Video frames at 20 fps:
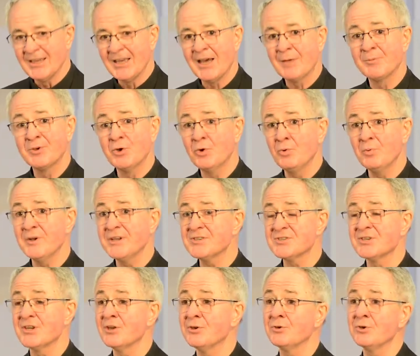And we
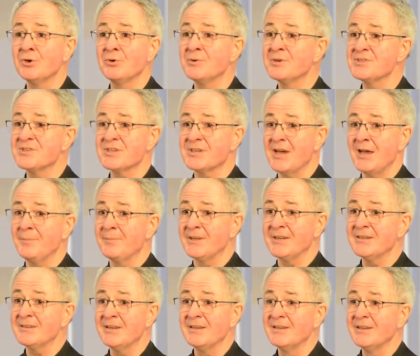always know who is
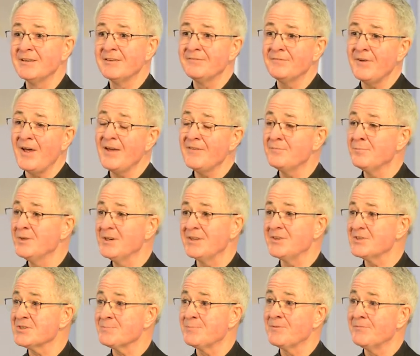coming 5
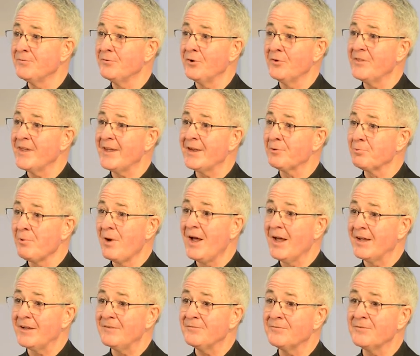minutes before they
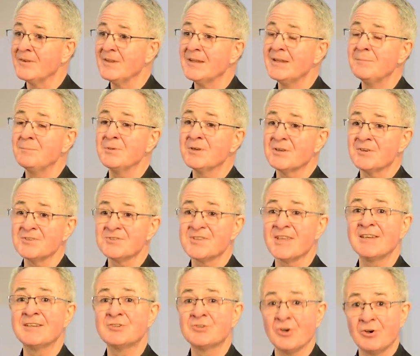arrive, because
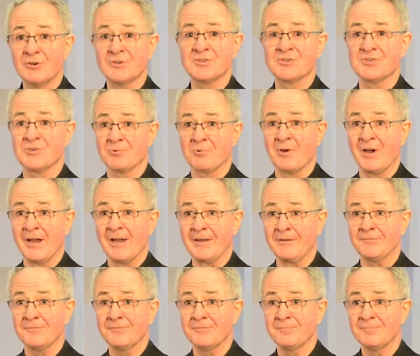their dogs
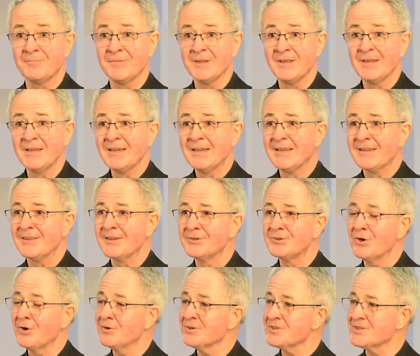arrive. The
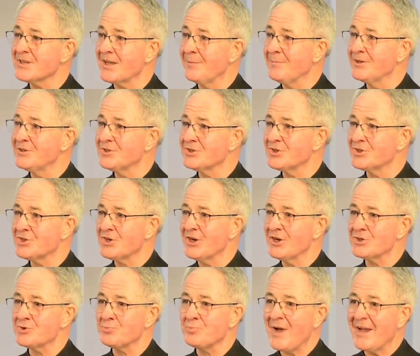dogs come into
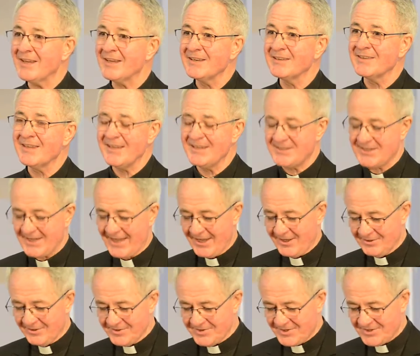church wagging their
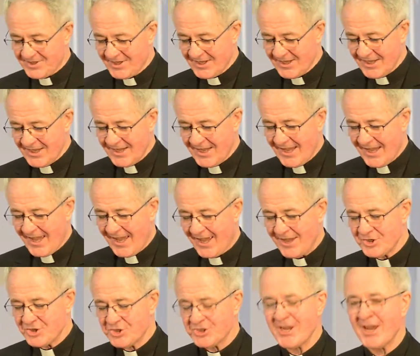tails,
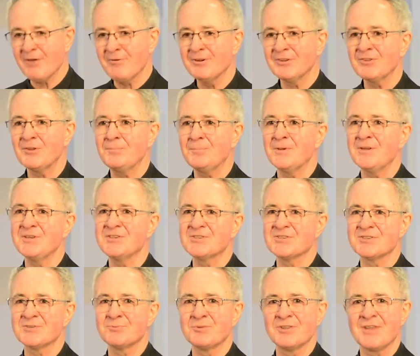sharing the
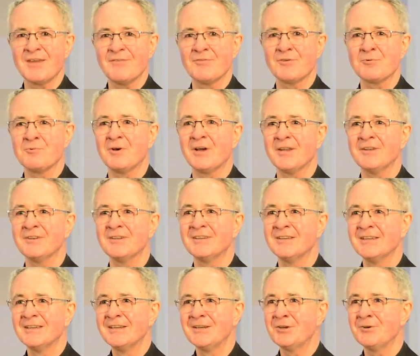peace with everyone
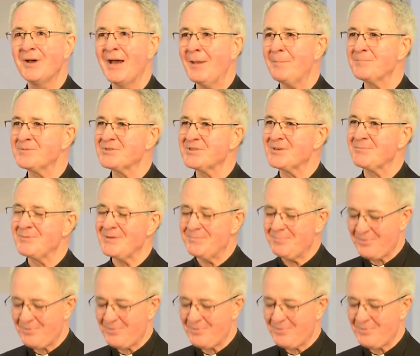who happens to be